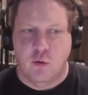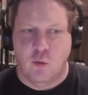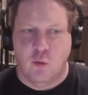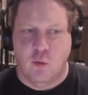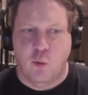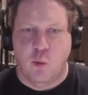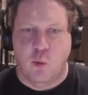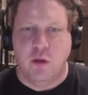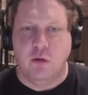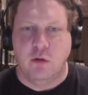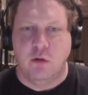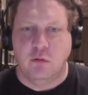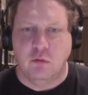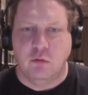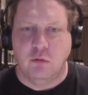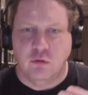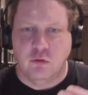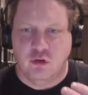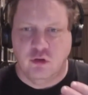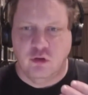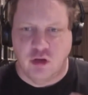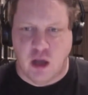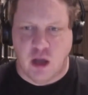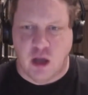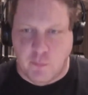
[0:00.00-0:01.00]
will
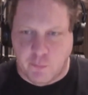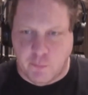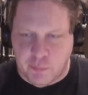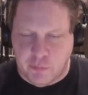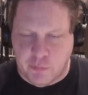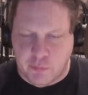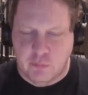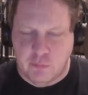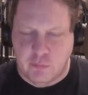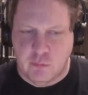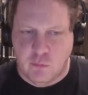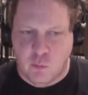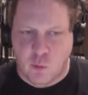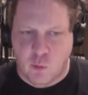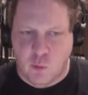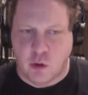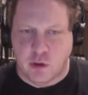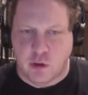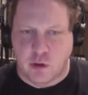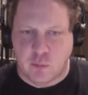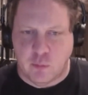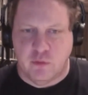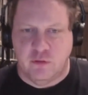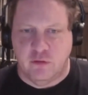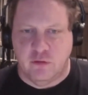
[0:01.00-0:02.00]
jump
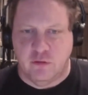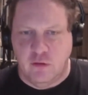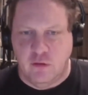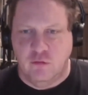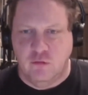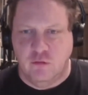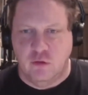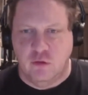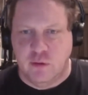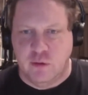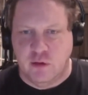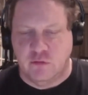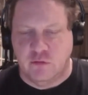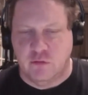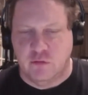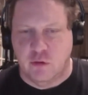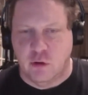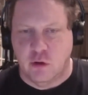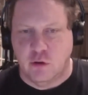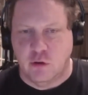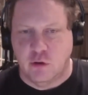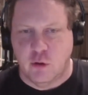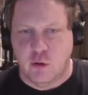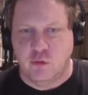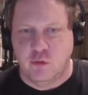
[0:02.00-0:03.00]
what it perceives to be a
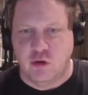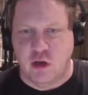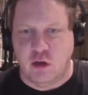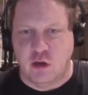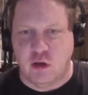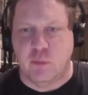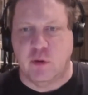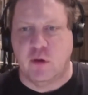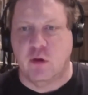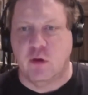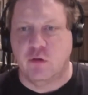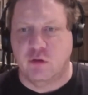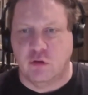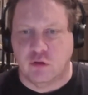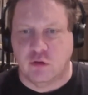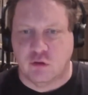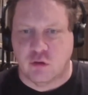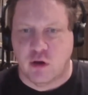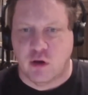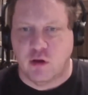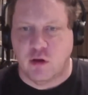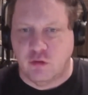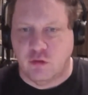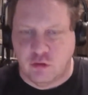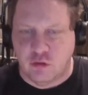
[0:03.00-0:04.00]
solid object because it
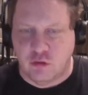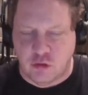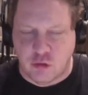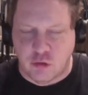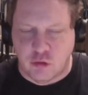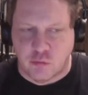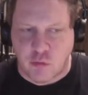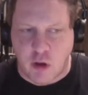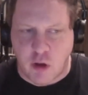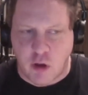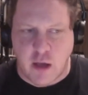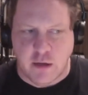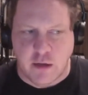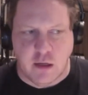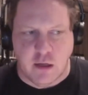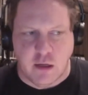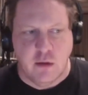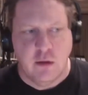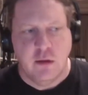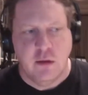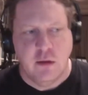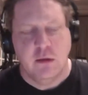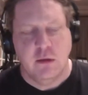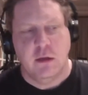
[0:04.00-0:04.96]
trusts the rider.